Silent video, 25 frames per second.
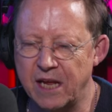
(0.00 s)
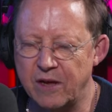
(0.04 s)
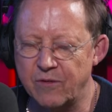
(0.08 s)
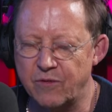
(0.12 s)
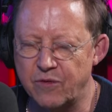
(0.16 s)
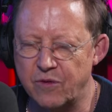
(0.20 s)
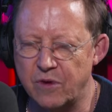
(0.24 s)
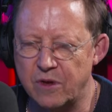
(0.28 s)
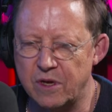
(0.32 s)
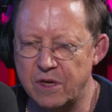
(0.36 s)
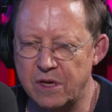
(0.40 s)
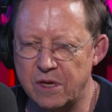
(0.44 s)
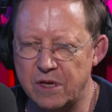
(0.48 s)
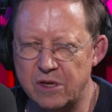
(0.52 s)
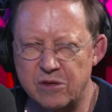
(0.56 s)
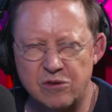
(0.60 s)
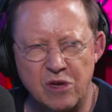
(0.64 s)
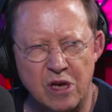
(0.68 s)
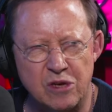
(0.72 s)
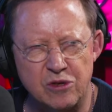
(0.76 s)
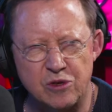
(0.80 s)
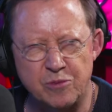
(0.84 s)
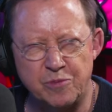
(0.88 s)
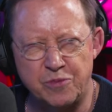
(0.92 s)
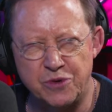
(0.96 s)
any of
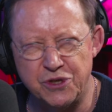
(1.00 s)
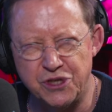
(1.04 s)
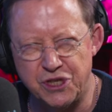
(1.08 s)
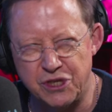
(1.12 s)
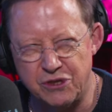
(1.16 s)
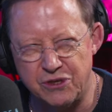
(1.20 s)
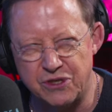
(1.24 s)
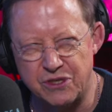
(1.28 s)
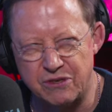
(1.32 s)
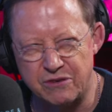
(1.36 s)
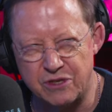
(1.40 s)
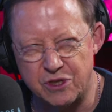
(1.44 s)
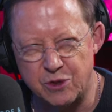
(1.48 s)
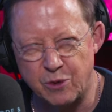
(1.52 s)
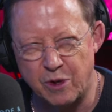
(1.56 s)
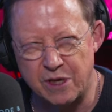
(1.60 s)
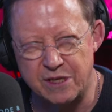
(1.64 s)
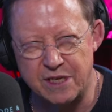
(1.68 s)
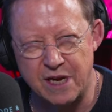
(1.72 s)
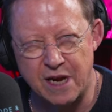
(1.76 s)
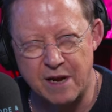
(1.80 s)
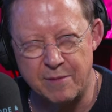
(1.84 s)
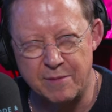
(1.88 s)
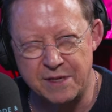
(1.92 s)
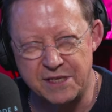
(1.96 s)
your producer as well?
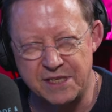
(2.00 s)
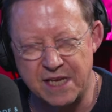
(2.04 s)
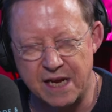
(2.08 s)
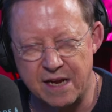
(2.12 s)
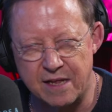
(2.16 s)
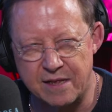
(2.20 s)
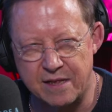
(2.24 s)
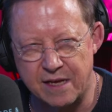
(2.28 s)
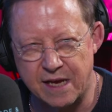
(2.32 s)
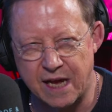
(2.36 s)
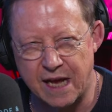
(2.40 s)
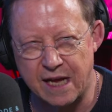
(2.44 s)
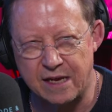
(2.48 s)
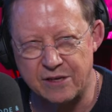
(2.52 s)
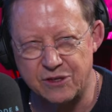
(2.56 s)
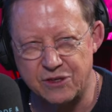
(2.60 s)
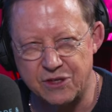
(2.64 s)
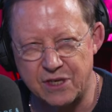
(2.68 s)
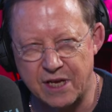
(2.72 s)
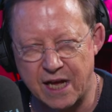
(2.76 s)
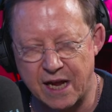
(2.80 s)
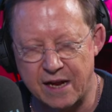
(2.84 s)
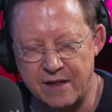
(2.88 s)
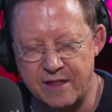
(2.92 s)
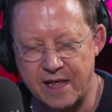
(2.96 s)
Did I miss anything
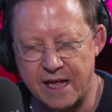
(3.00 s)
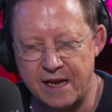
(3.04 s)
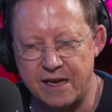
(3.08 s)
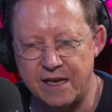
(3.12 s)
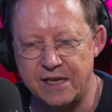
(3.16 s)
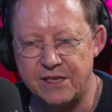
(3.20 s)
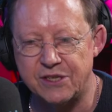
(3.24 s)
else out of that